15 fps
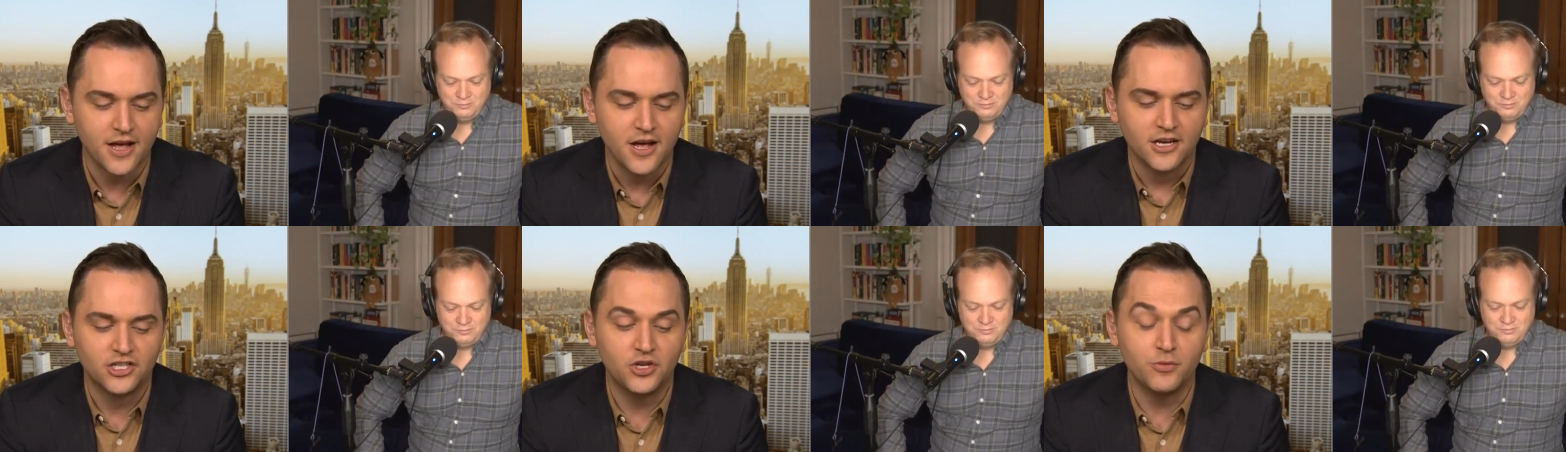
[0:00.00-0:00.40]

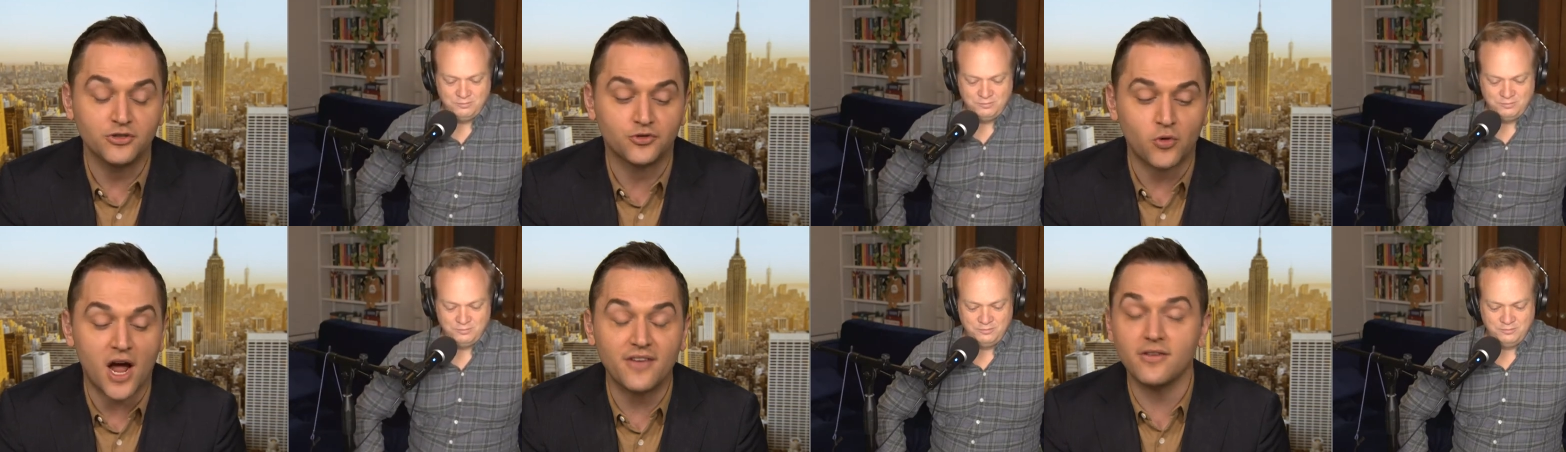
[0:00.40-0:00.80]
Speaker 1: She was
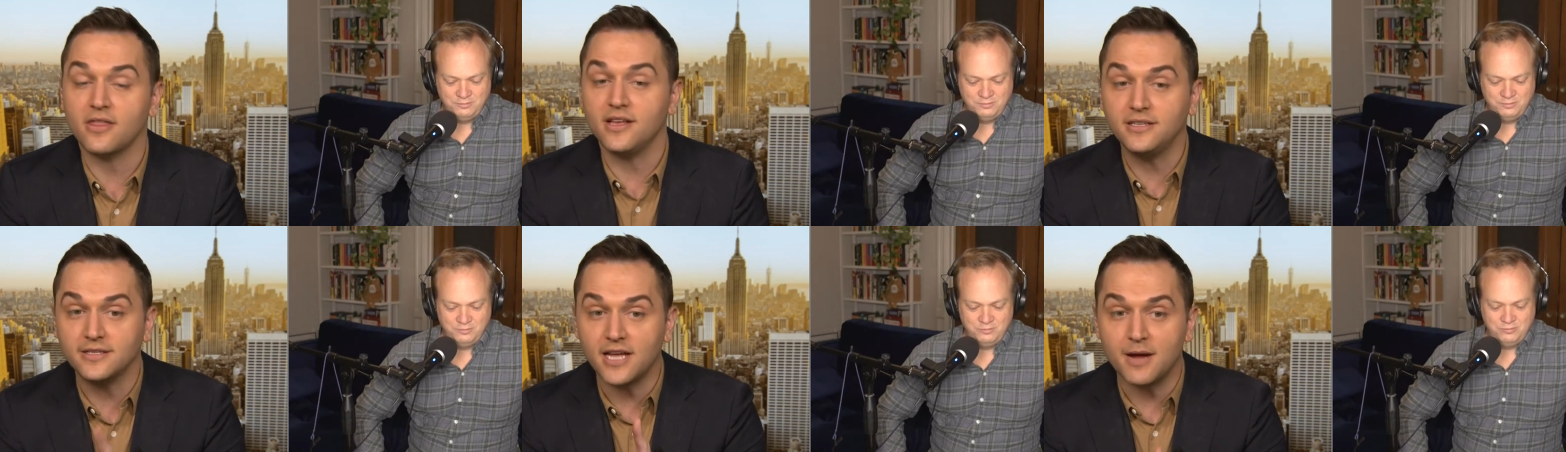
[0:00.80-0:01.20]
driving
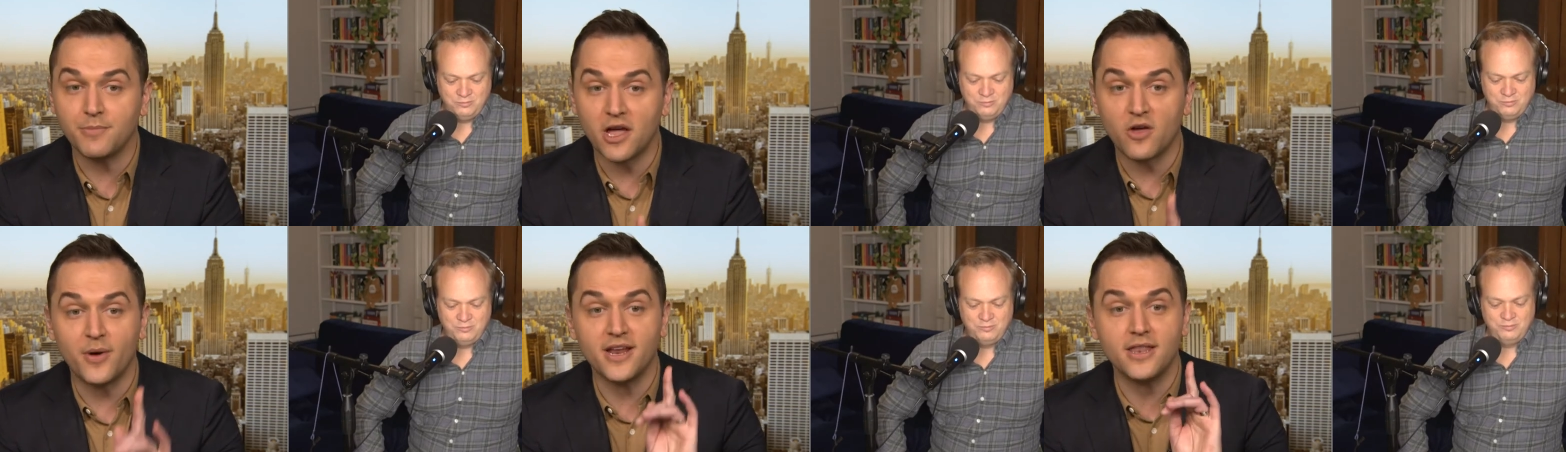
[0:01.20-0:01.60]
this time,
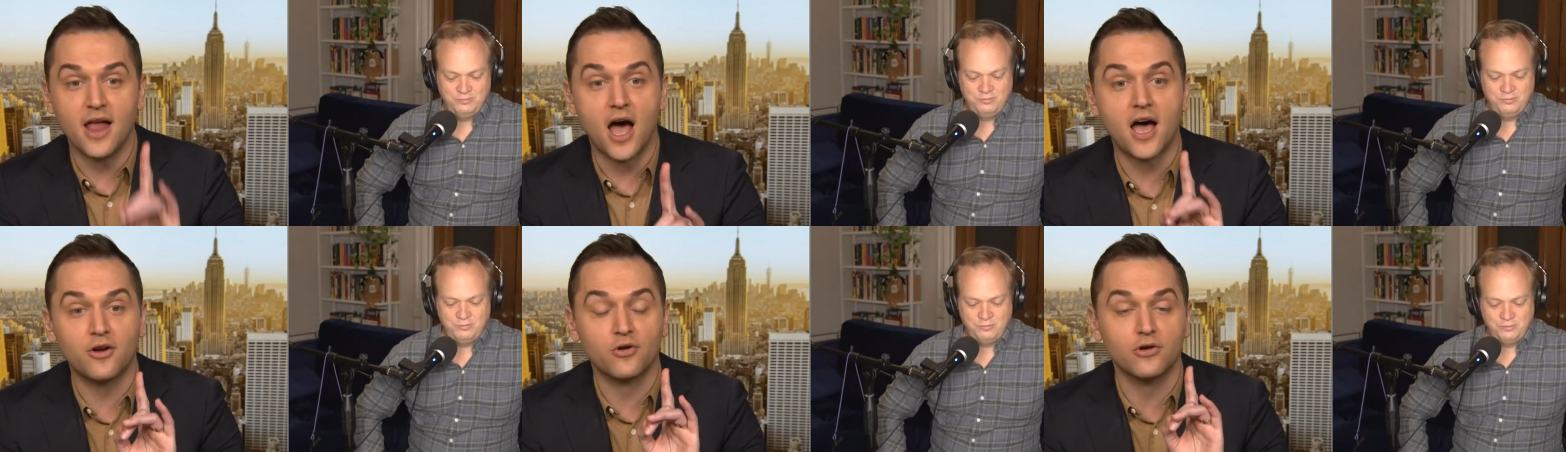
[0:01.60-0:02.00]
by the way,
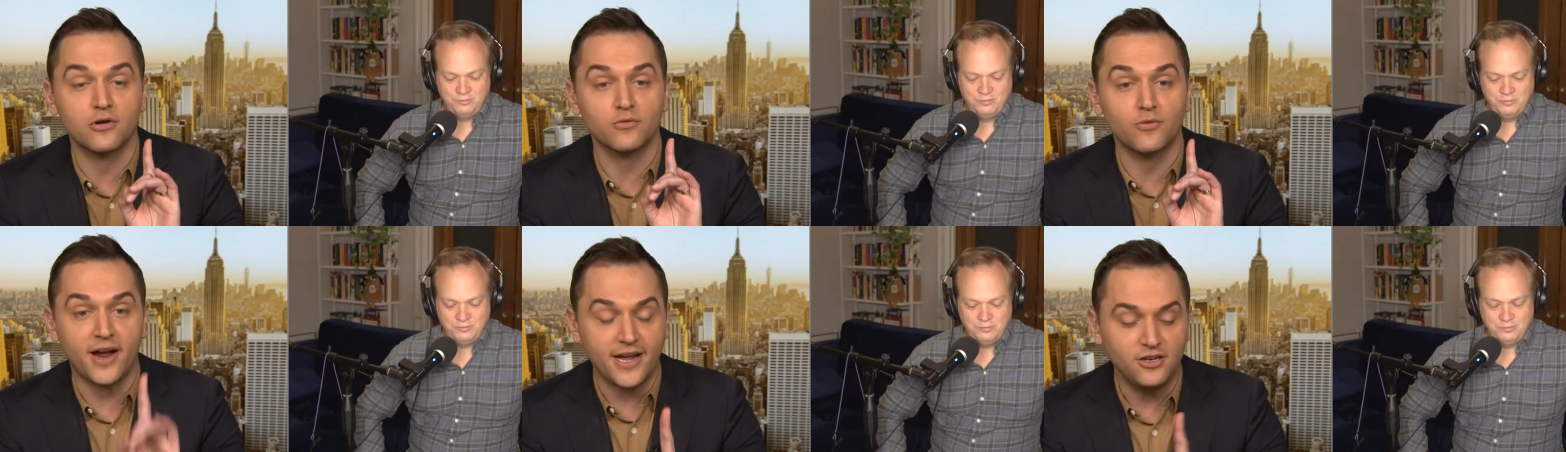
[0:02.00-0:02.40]
not her
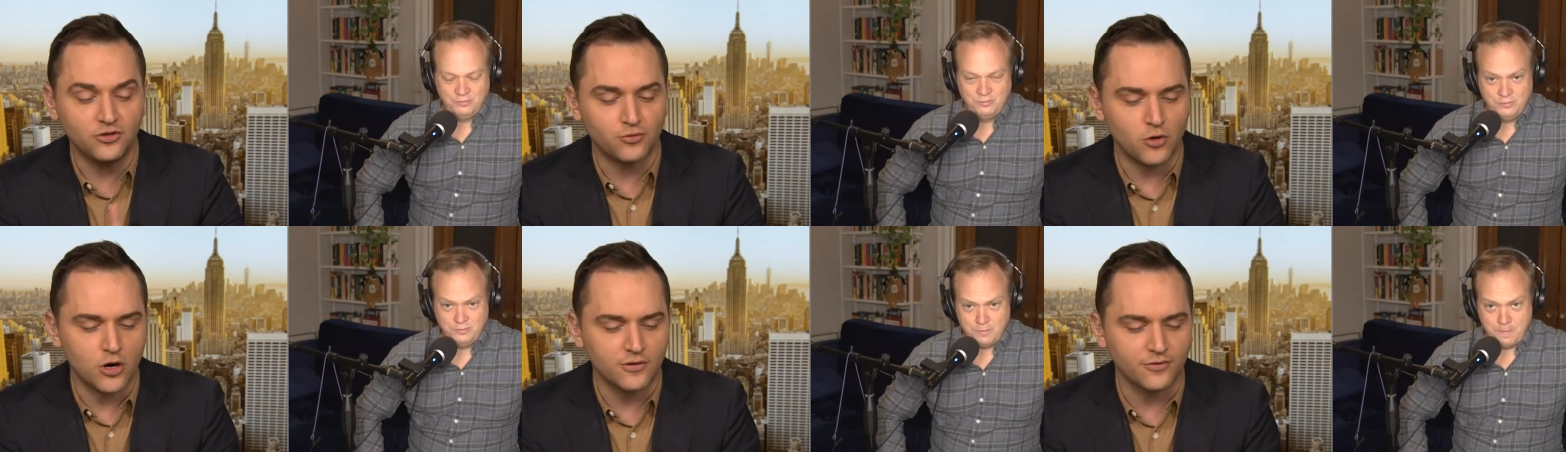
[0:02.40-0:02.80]
Range
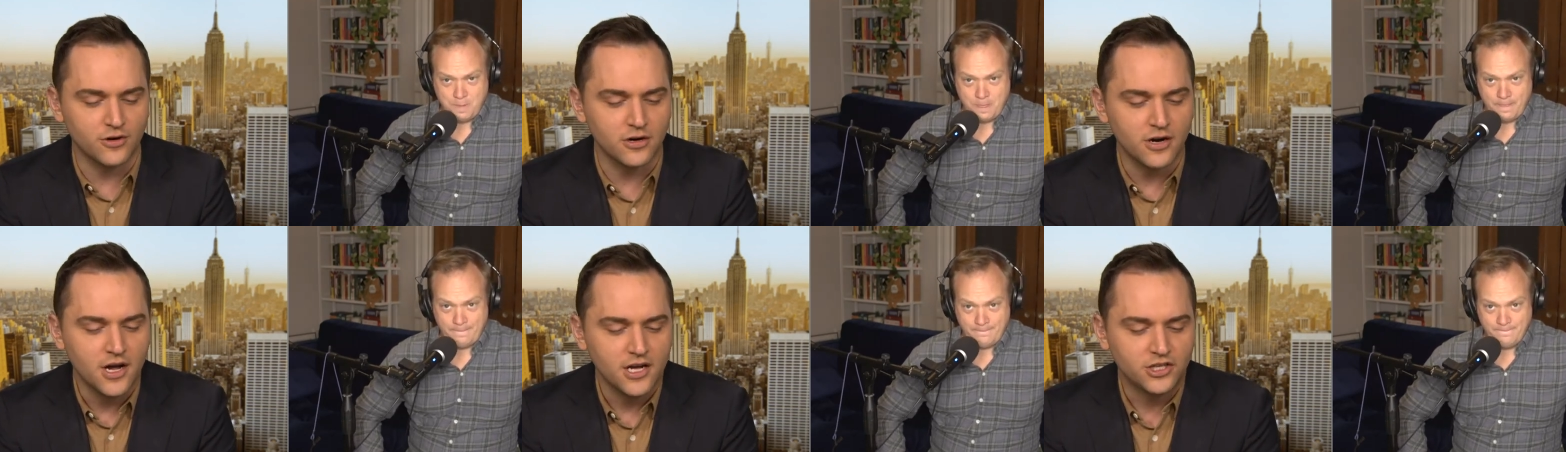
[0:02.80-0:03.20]
Rover.